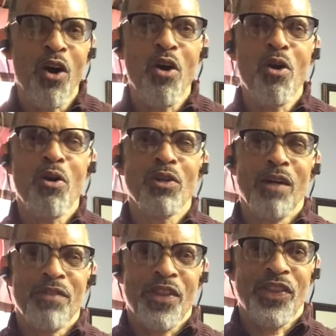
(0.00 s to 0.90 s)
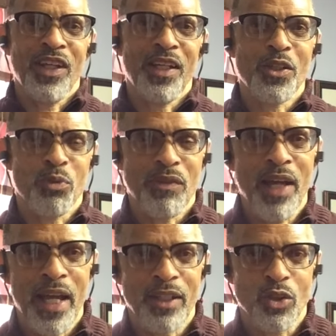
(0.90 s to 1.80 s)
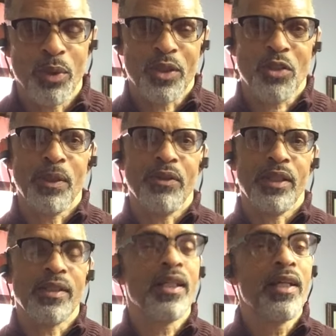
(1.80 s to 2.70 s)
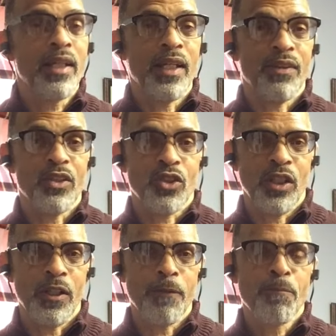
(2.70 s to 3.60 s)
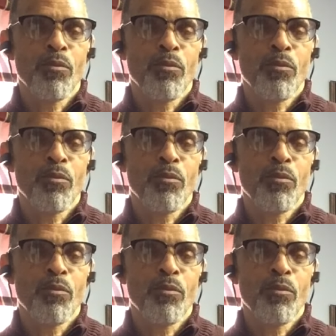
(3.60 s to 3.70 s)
all of the things we've had to experience in this year,